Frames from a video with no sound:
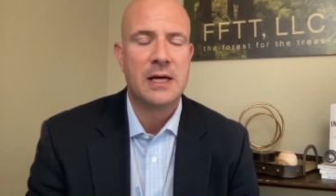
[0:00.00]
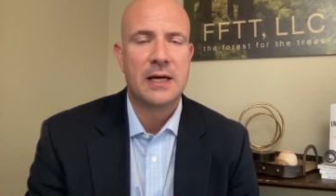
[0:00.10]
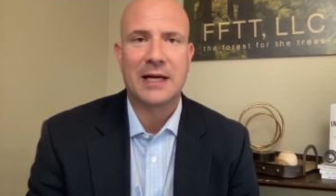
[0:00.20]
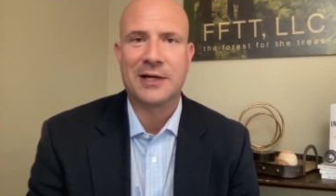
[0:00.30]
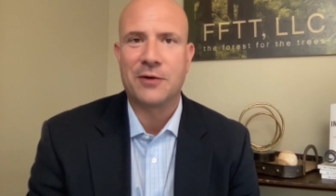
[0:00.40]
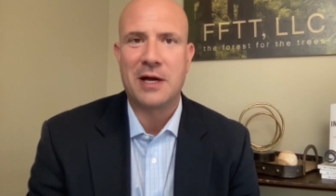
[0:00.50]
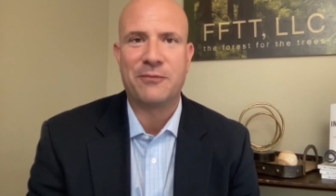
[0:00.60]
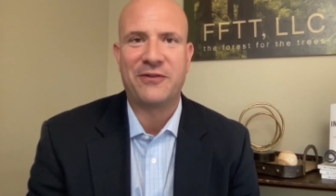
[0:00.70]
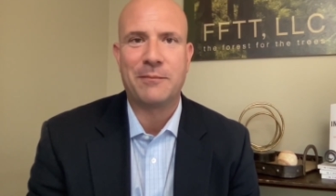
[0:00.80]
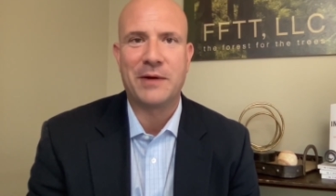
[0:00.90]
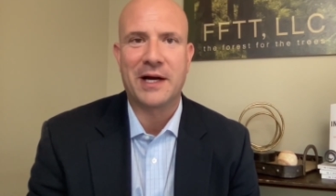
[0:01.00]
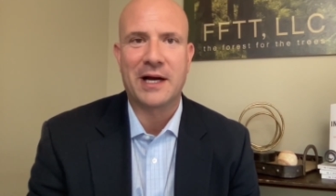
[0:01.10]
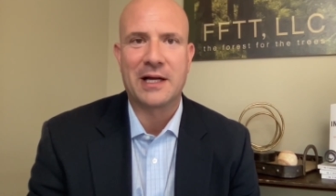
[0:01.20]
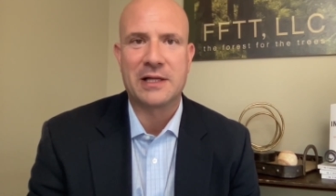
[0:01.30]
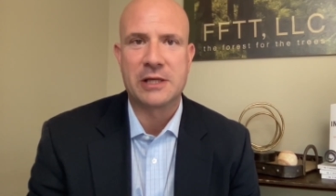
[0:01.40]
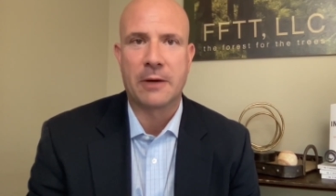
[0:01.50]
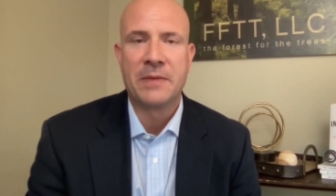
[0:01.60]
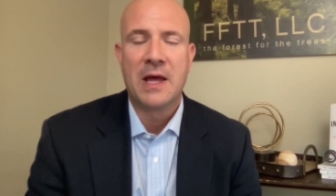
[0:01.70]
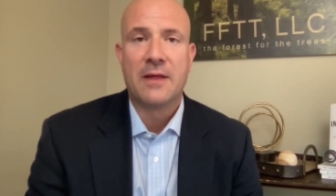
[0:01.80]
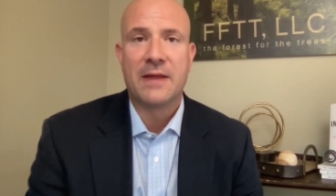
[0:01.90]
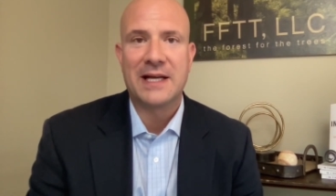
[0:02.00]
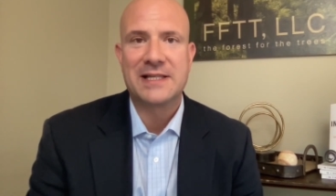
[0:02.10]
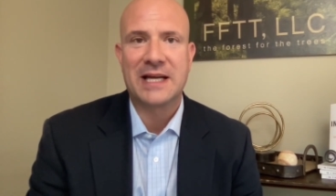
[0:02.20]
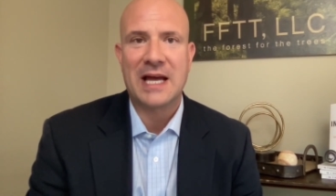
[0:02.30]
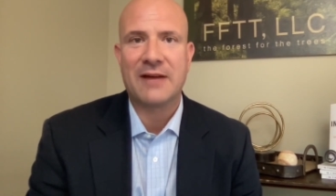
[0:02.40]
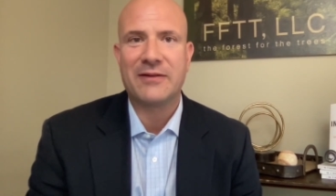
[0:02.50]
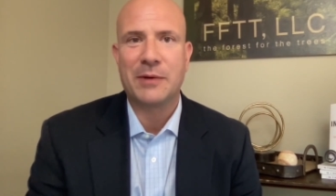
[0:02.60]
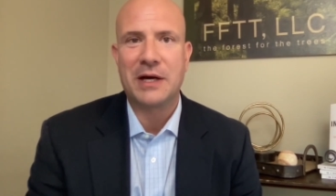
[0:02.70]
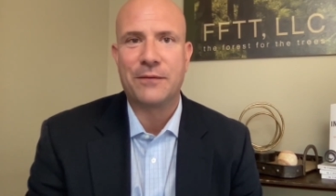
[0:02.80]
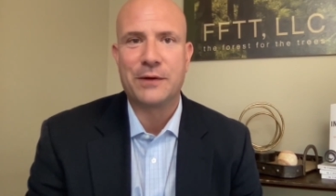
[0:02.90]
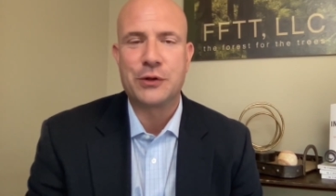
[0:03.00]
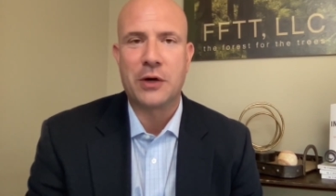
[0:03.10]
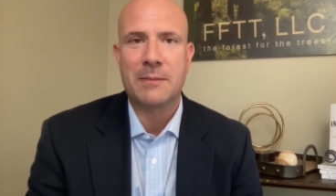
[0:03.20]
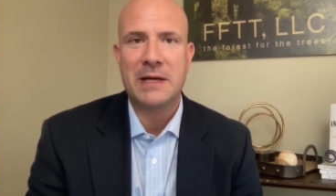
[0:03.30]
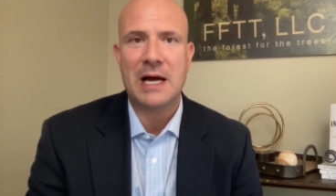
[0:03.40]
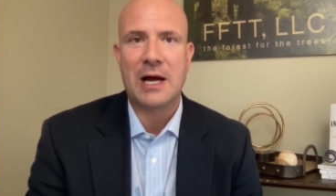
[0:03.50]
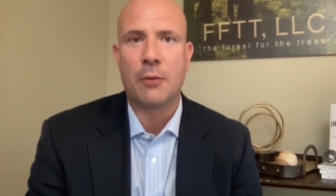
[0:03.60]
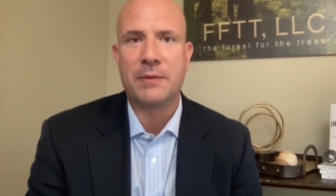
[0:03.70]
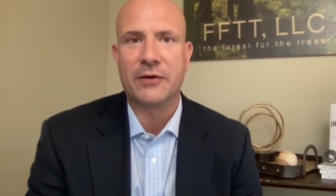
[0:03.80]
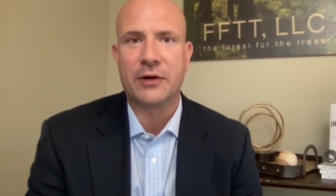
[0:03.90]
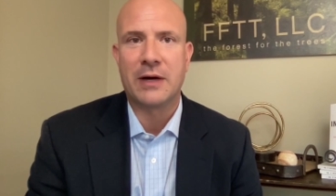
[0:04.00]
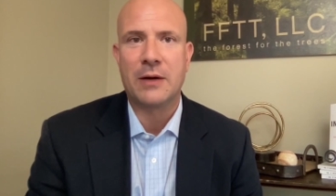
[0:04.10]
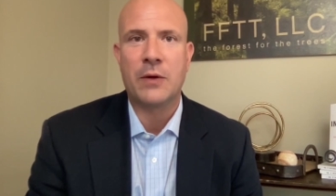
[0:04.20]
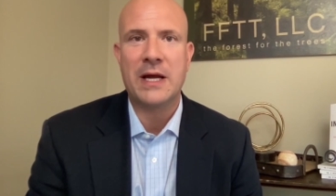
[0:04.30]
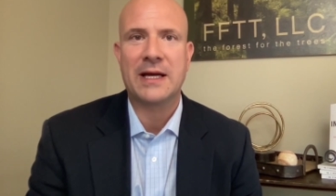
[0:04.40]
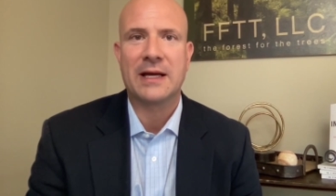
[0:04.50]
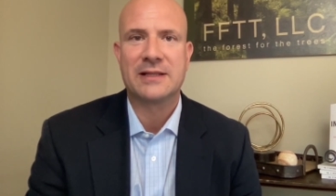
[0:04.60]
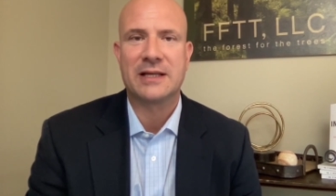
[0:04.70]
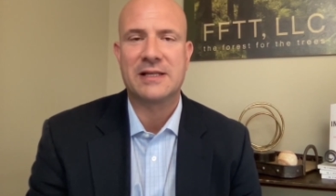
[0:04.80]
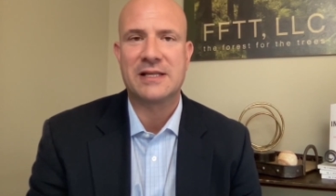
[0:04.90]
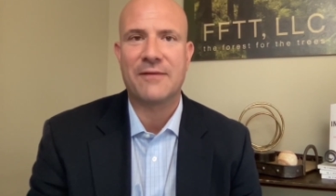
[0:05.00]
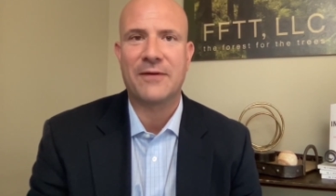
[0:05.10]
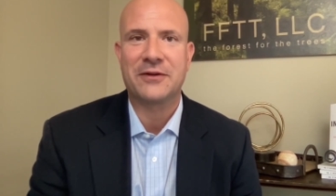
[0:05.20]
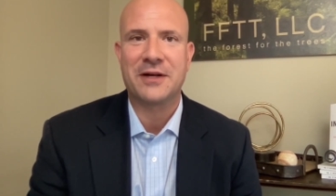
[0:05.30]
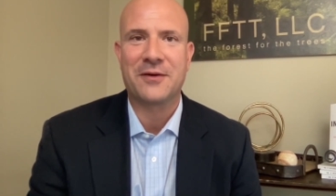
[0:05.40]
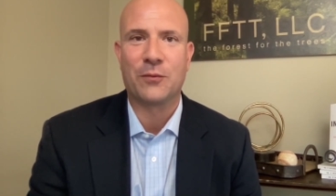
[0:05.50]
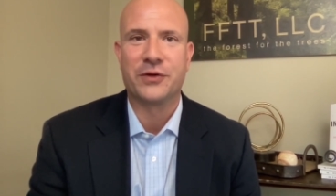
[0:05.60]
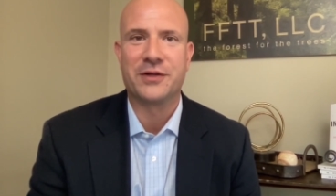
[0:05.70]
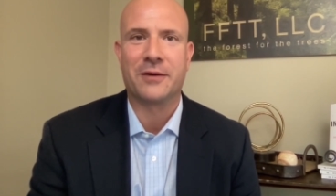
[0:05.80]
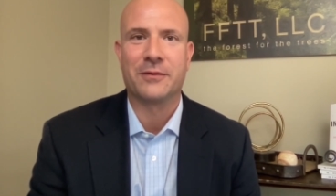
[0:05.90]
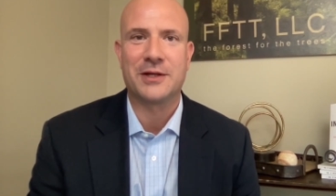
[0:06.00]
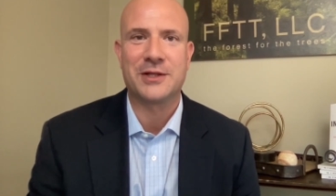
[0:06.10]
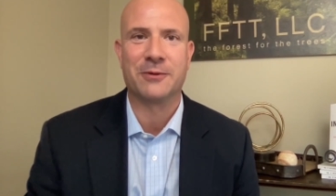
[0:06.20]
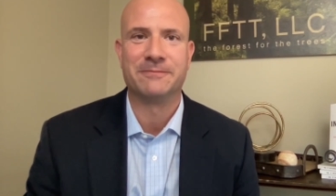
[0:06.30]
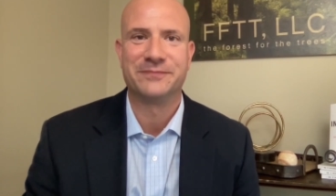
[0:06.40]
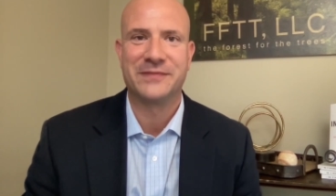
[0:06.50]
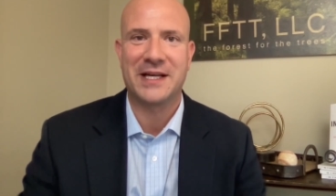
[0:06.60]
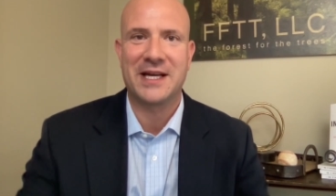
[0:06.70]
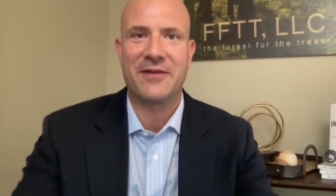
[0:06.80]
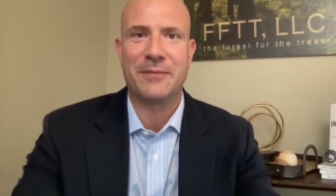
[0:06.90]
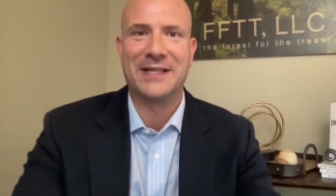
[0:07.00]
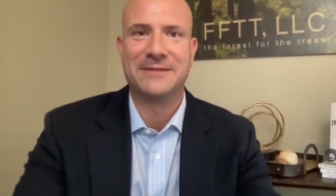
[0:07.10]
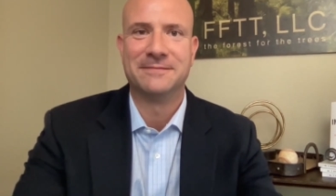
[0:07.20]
Getting great feedback on it. So thanks again, everybody, for joining me. I hope you have a great week. Stay safe out there. We'll talk with you soon. Take care, everybody.